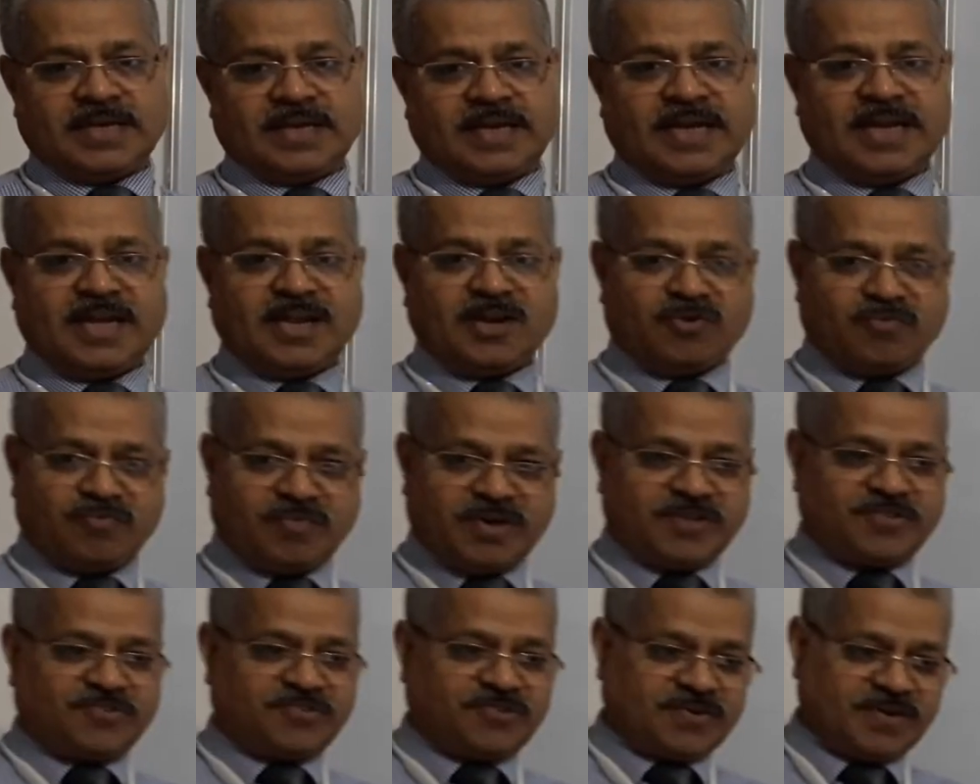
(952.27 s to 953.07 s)
in
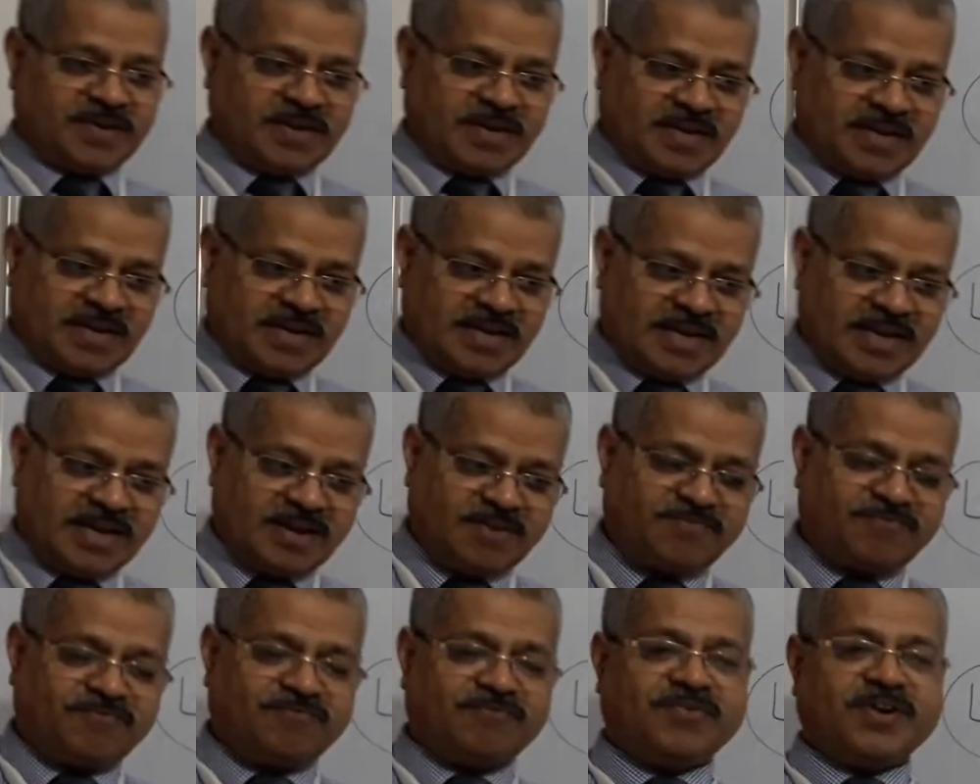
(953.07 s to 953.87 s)
which
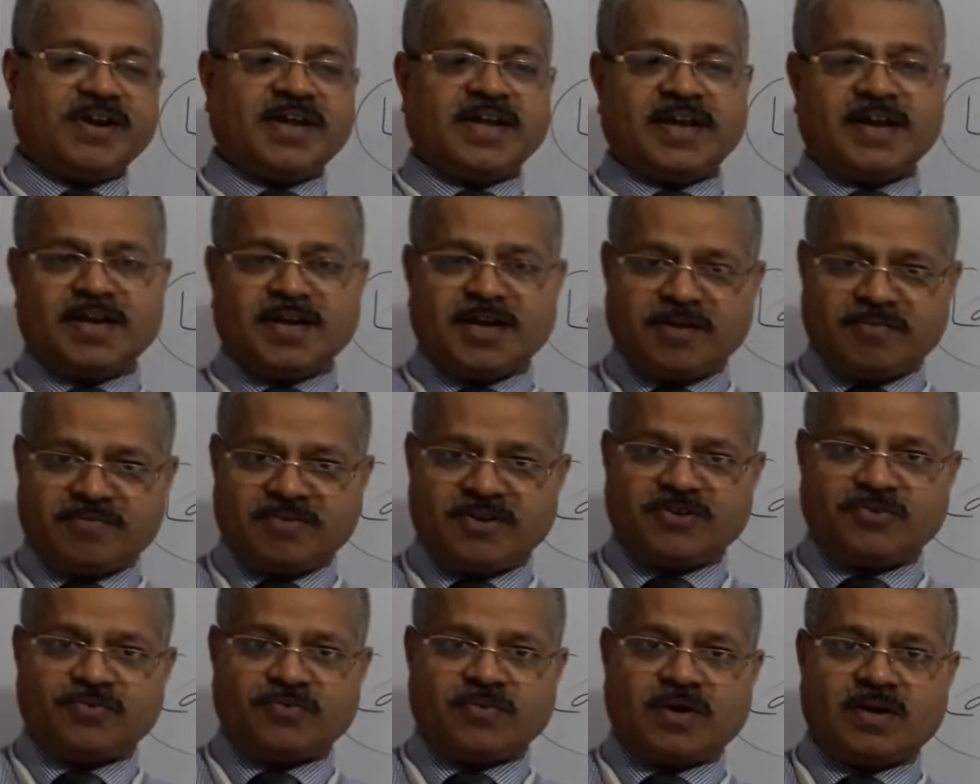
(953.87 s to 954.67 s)
every
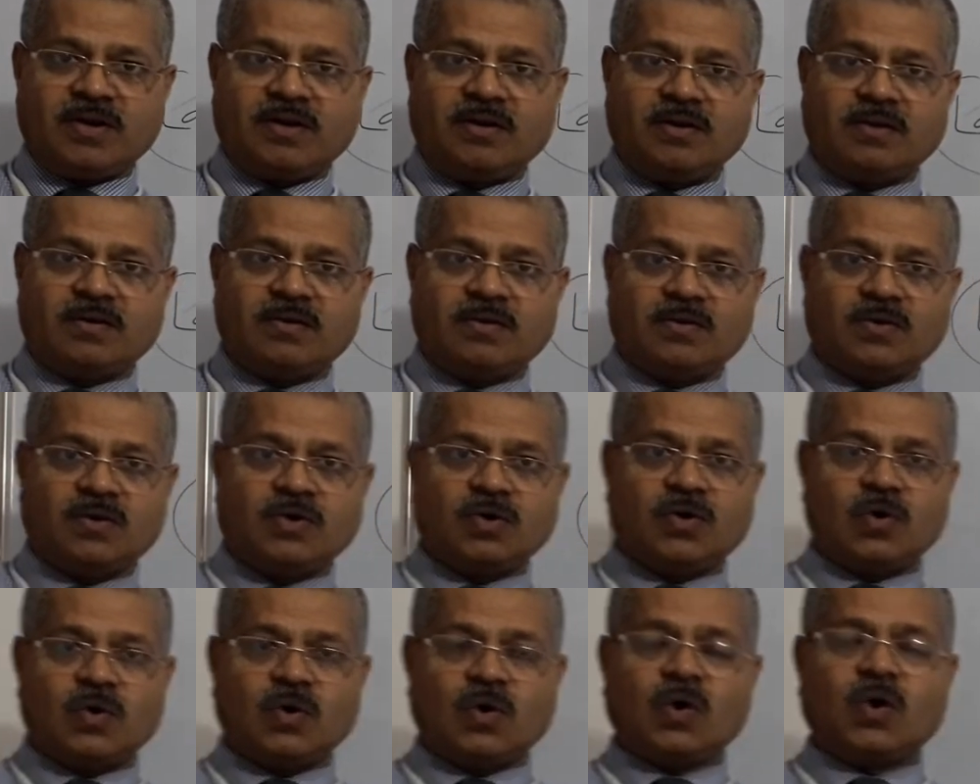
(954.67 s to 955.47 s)
individual
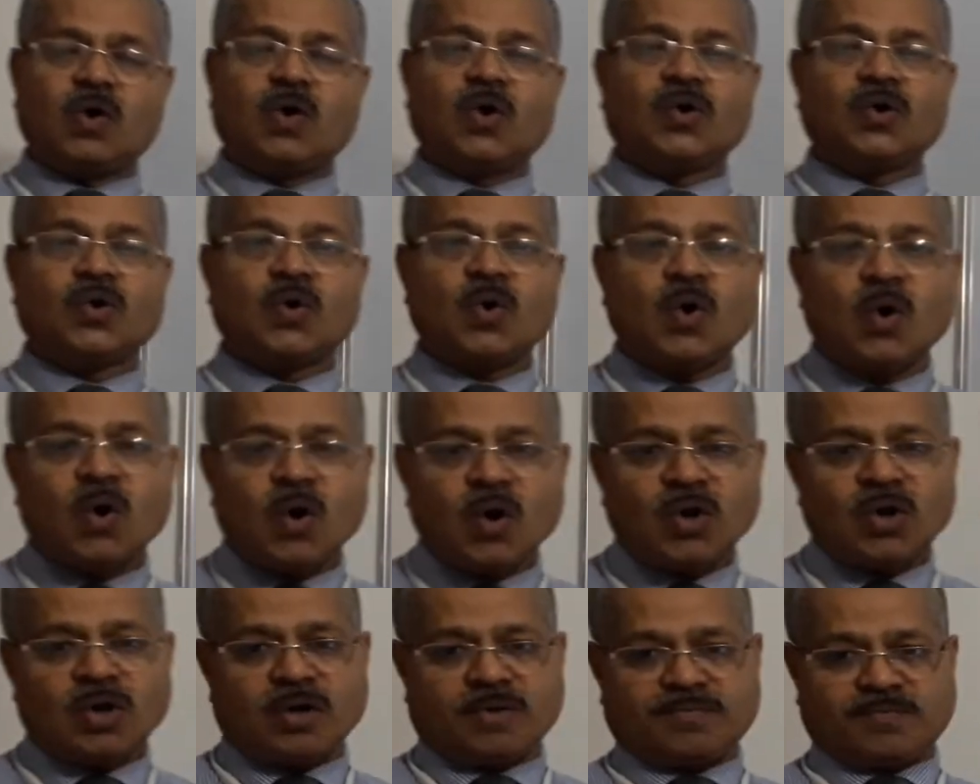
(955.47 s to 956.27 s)
or
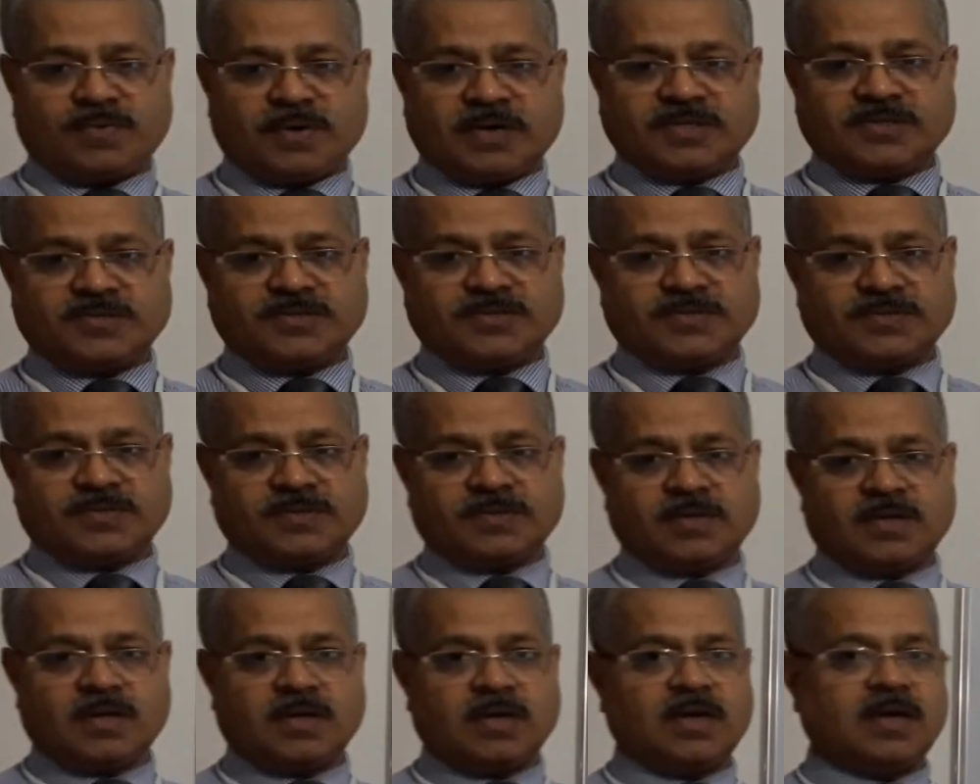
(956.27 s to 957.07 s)
all of us
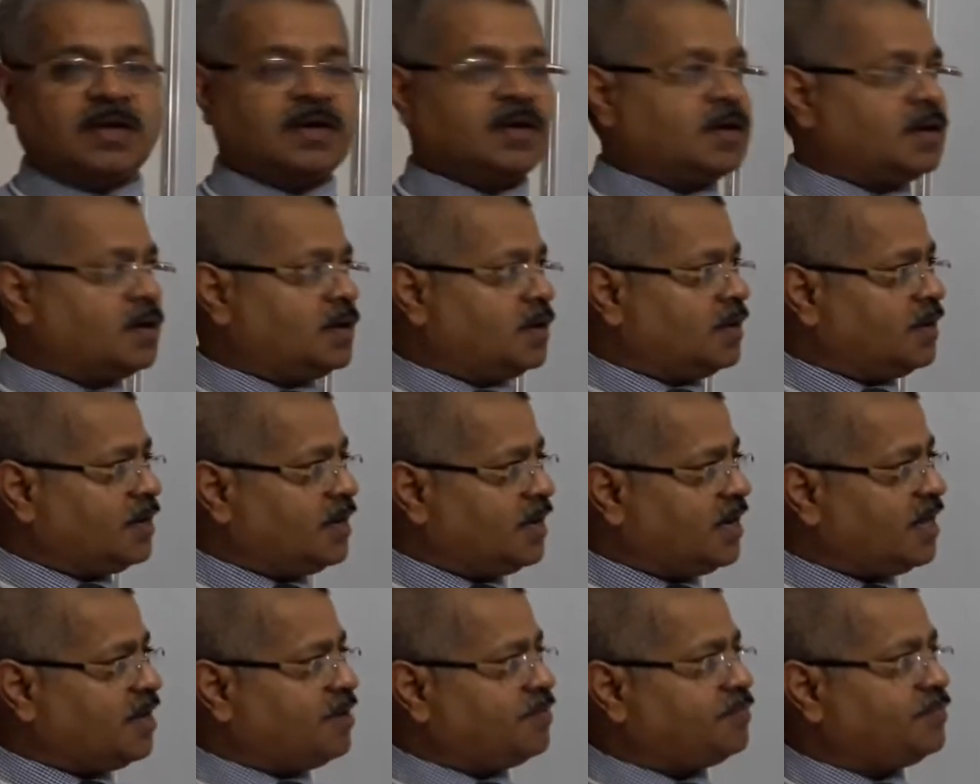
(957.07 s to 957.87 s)

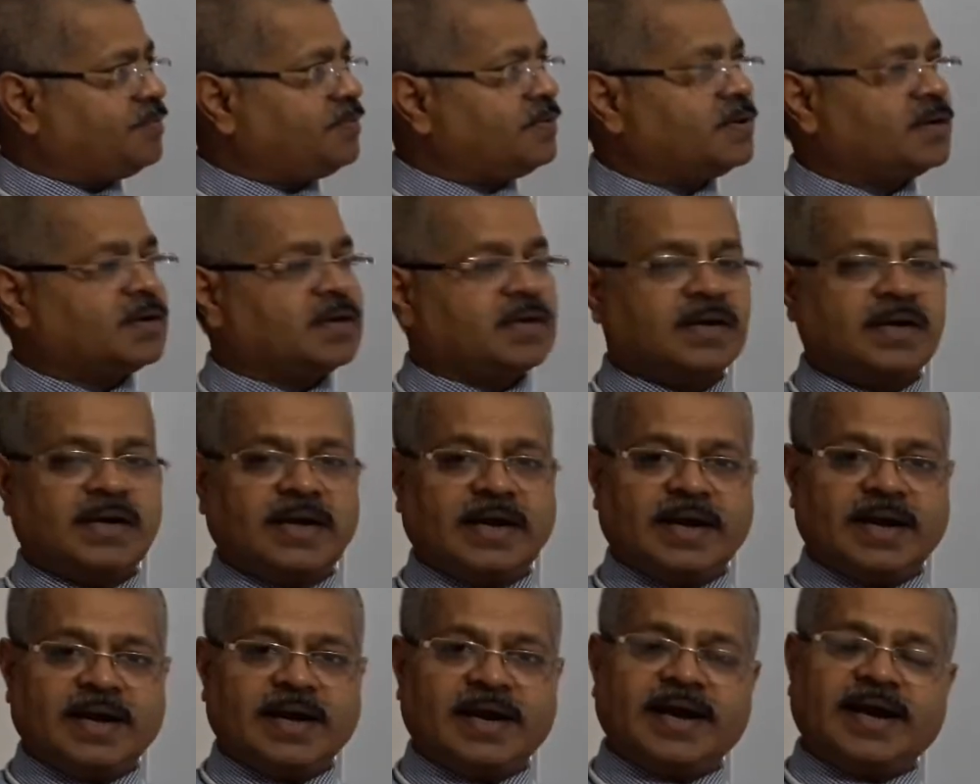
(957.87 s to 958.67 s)
live
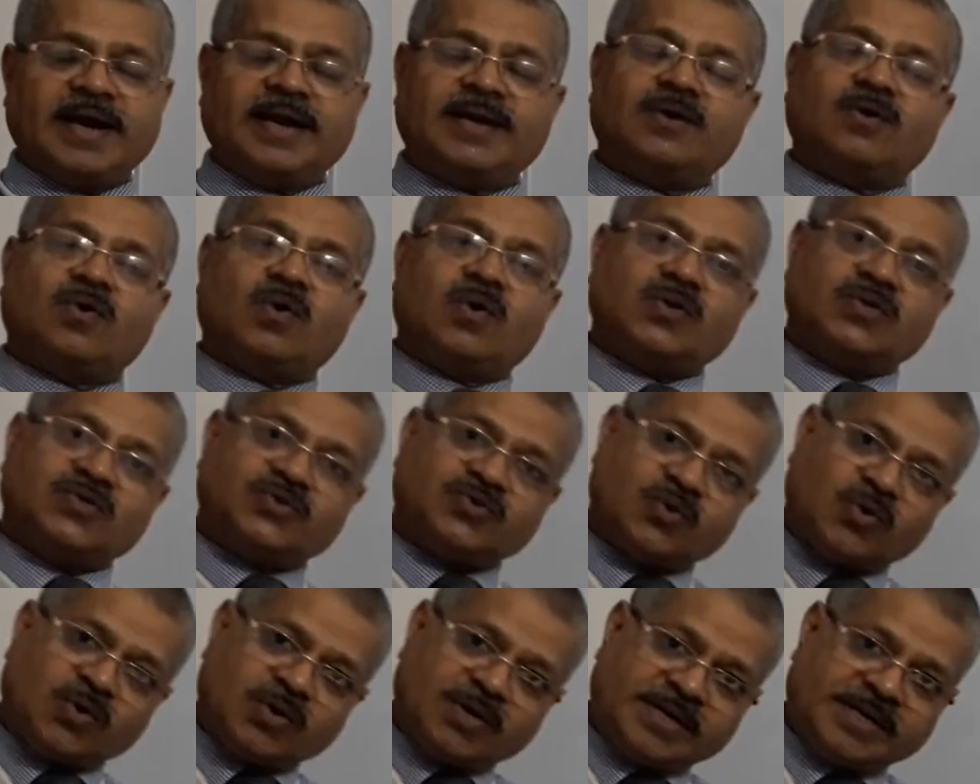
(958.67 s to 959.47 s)
and
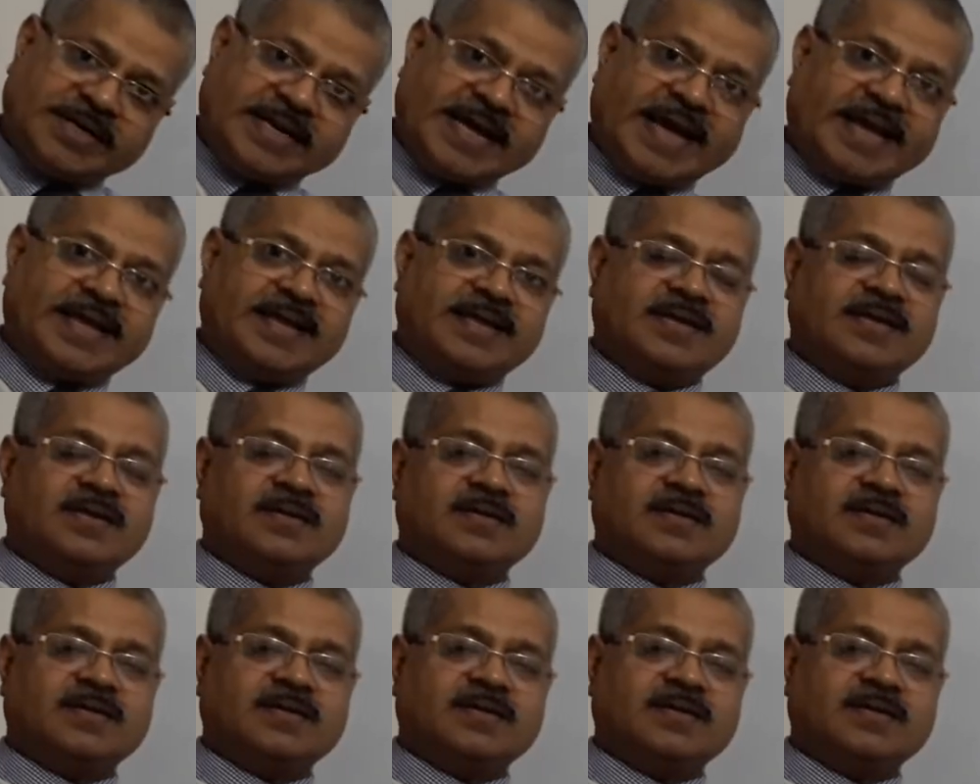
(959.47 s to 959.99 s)
also die